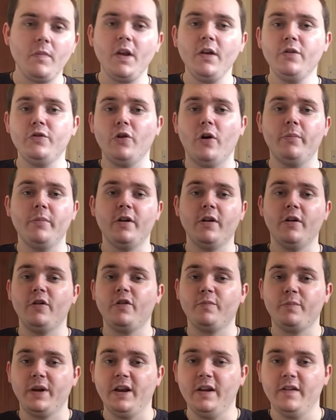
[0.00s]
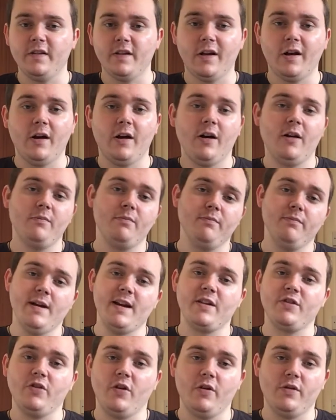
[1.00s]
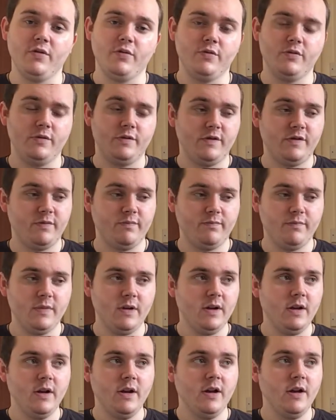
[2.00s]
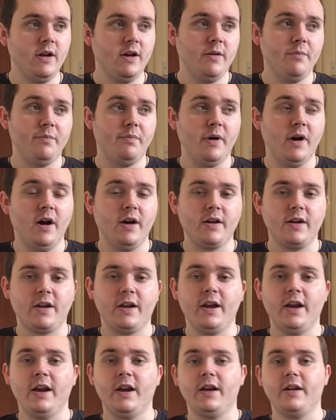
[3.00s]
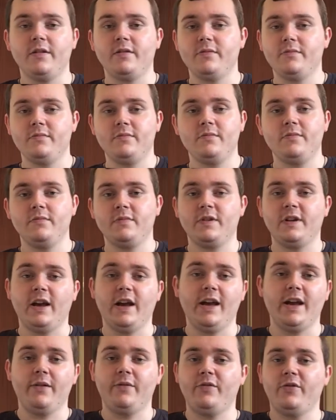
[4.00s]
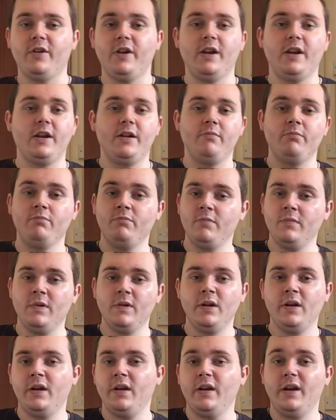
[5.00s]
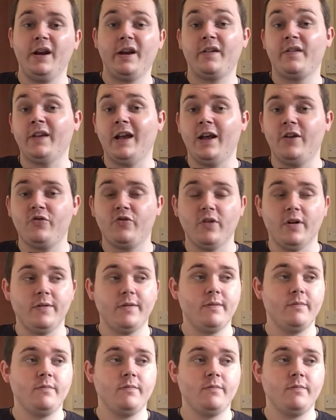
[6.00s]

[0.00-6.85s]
Domino's, Pizza Hut, McDonald's, Burger King, KFC, etc.